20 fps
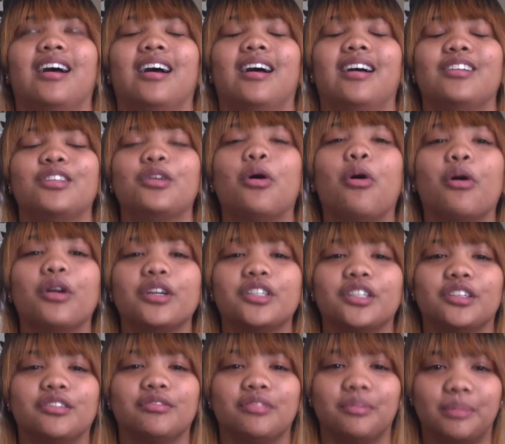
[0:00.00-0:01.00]

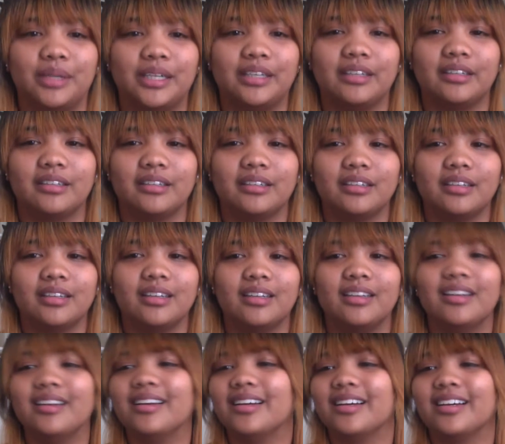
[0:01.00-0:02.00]
torture for me.
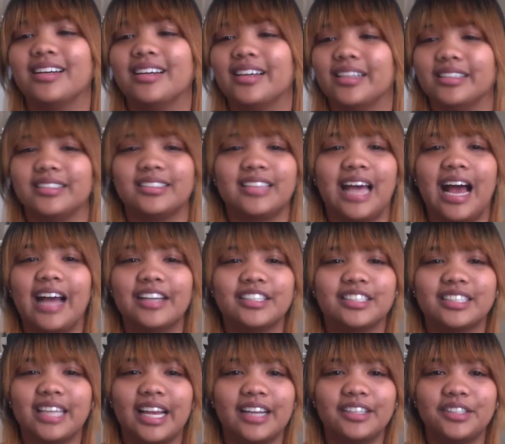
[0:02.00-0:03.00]
Because I
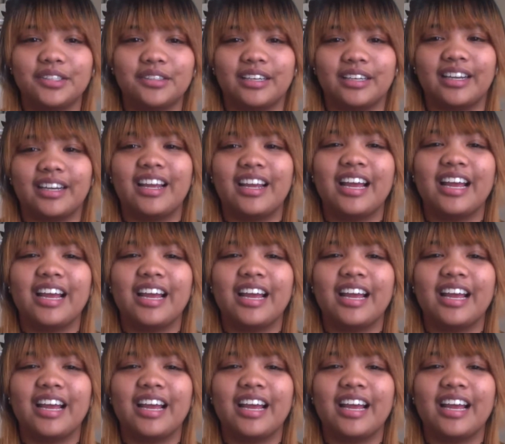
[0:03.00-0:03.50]
just can't do it.